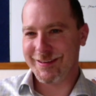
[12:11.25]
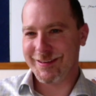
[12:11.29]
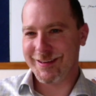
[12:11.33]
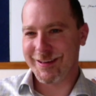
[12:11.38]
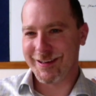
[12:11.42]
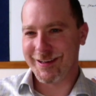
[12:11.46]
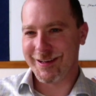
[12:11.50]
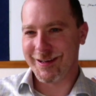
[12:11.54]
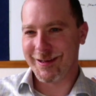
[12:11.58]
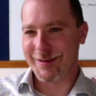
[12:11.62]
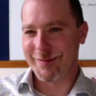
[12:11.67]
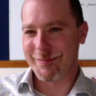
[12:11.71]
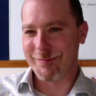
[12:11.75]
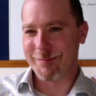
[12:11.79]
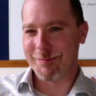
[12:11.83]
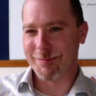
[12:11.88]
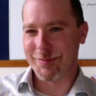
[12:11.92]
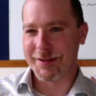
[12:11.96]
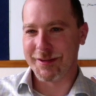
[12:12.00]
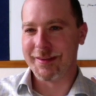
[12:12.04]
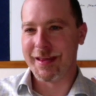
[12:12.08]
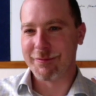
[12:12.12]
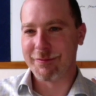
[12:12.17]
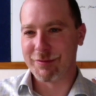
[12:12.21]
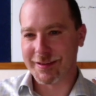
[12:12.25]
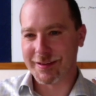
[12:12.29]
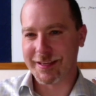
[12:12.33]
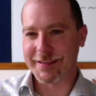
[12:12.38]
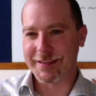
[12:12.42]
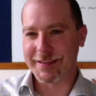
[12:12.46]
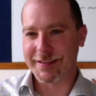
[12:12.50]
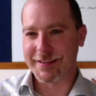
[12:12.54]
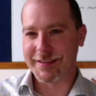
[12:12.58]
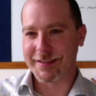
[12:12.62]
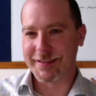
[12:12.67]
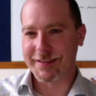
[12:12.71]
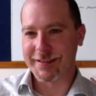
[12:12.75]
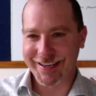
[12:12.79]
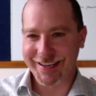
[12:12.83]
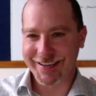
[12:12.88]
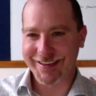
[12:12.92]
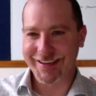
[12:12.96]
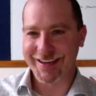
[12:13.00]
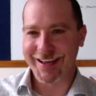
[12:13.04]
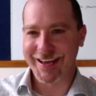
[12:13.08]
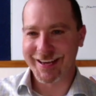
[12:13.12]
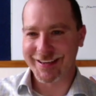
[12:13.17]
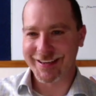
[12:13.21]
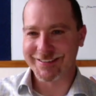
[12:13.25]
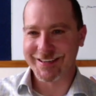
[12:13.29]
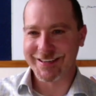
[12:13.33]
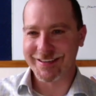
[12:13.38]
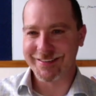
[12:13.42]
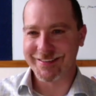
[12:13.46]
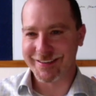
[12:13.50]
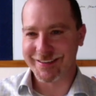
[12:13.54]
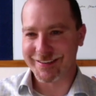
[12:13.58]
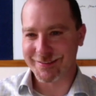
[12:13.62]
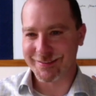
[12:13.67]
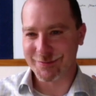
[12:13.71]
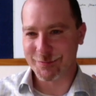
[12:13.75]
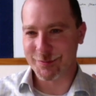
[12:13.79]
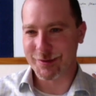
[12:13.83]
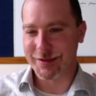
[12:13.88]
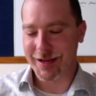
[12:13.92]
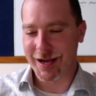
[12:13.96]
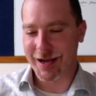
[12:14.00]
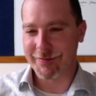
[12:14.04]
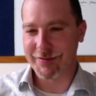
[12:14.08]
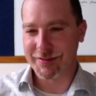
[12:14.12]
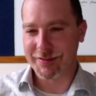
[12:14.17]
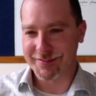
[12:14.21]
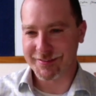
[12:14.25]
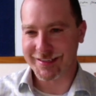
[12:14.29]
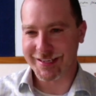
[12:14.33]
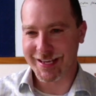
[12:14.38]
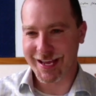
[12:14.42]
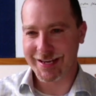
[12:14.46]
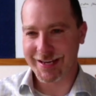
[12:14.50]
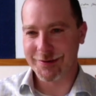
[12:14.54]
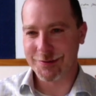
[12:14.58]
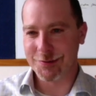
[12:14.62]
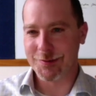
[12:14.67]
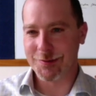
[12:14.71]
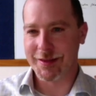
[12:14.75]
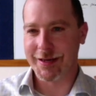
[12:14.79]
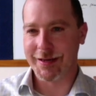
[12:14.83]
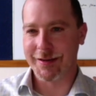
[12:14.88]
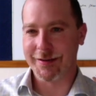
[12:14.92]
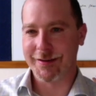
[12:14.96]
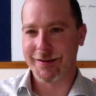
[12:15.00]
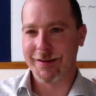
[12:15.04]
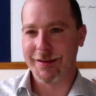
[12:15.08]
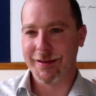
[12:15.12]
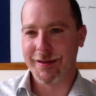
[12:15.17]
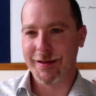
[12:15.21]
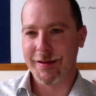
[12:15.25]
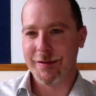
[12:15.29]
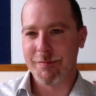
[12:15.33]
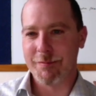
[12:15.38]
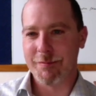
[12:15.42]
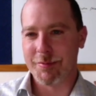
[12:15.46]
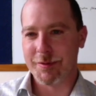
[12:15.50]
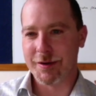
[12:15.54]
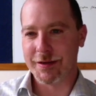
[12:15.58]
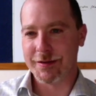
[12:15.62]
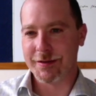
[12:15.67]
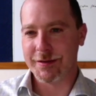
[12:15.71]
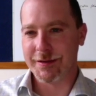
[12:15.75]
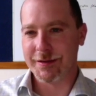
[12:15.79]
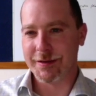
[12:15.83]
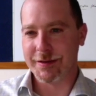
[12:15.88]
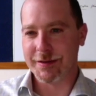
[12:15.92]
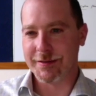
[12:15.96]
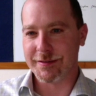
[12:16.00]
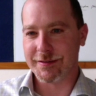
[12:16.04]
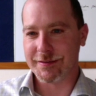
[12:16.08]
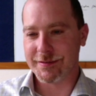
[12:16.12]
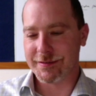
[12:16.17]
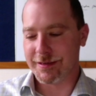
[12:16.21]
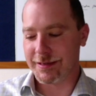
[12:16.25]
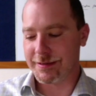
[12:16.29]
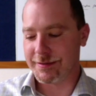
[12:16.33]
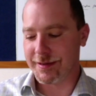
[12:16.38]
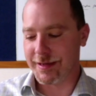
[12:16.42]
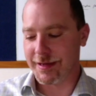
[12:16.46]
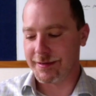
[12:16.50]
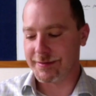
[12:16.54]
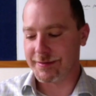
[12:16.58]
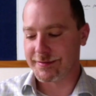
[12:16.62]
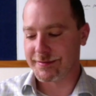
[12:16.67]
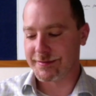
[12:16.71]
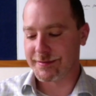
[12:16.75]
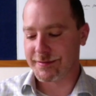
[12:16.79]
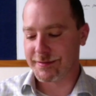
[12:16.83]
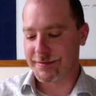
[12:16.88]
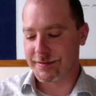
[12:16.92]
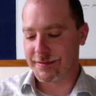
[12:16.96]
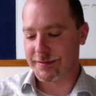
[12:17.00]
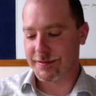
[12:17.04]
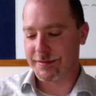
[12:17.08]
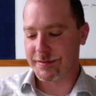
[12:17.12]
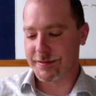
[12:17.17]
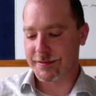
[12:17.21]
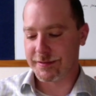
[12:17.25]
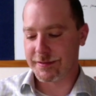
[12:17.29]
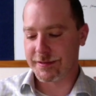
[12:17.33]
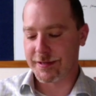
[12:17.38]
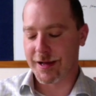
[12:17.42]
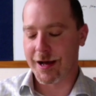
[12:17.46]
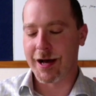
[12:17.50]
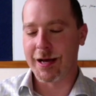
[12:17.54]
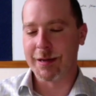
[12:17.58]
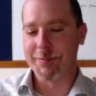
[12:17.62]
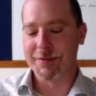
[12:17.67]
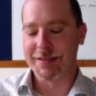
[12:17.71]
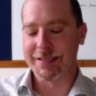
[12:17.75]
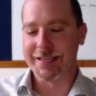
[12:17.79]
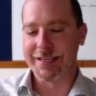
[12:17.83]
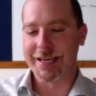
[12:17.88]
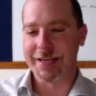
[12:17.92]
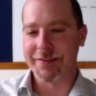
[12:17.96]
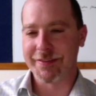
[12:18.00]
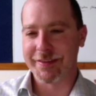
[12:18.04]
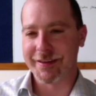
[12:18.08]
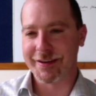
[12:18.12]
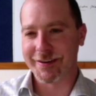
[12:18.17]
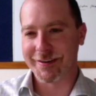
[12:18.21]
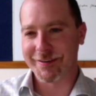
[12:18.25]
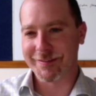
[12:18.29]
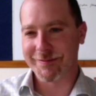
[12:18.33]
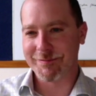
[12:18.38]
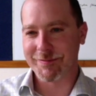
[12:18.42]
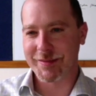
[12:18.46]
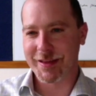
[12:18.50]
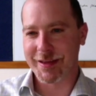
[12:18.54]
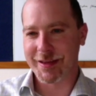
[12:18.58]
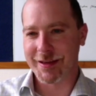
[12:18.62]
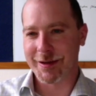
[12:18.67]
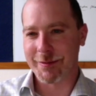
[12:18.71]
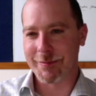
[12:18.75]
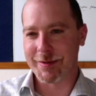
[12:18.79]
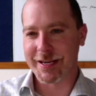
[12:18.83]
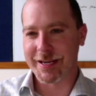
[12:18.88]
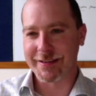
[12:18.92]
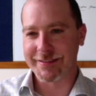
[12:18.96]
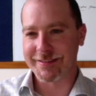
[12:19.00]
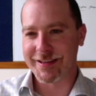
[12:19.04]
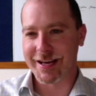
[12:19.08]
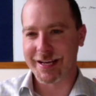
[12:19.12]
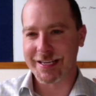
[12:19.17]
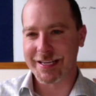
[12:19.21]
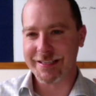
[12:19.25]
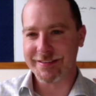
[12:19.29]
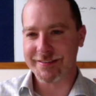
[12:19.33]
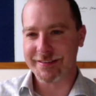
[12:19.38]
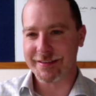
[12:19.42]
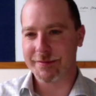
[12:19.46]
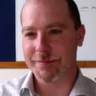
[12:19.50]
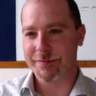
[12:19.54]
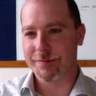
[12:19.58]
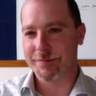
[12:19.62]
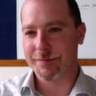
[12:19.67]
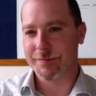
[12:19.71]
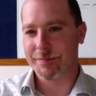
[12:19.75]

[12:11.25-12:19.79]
But nevertheless, as atheists, we obviously can do that. But it takes time to get there, and it's not easy.